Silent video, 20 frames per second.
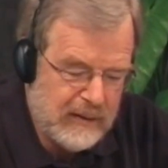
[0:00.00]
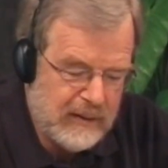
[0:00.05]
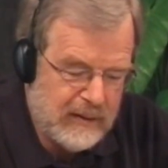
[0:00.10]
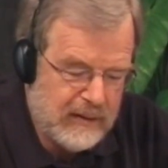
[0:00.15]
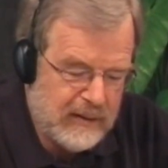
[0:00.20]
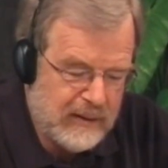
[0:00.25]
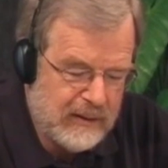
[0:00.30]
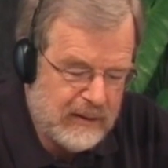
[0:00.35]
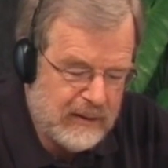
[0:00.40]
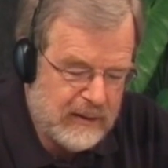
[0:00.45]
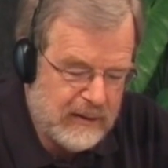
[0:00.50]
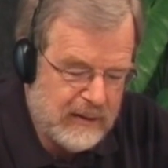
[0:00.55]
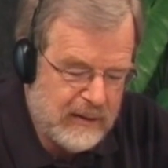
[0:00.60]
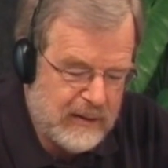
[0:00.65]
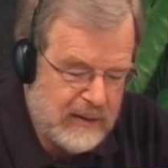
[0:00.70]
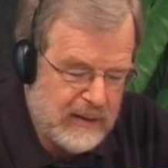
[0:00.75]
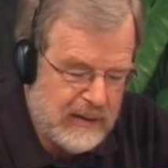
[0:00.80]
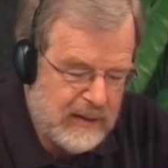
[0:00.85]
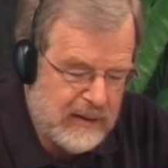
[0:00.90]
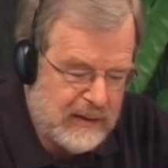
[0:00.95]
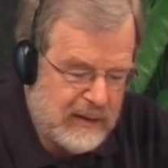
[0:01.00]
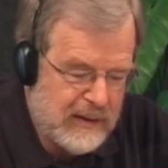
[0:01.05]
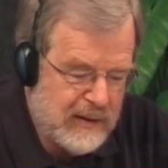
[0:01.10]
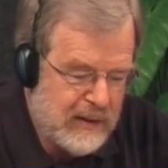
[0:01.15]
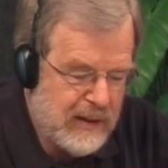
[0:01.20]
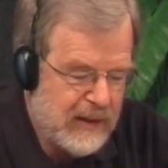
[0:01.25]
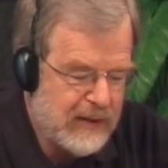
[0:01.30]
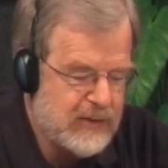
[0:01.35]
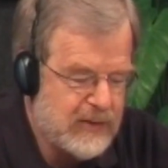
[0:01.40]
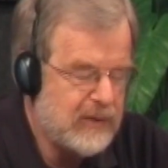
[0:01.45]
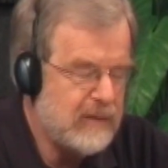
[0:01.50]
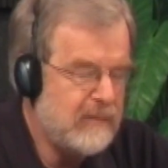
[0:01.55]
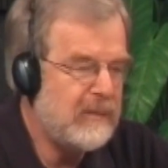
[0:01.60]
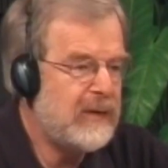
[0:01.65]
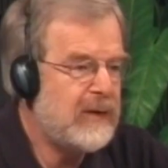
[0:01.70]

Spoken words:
the connection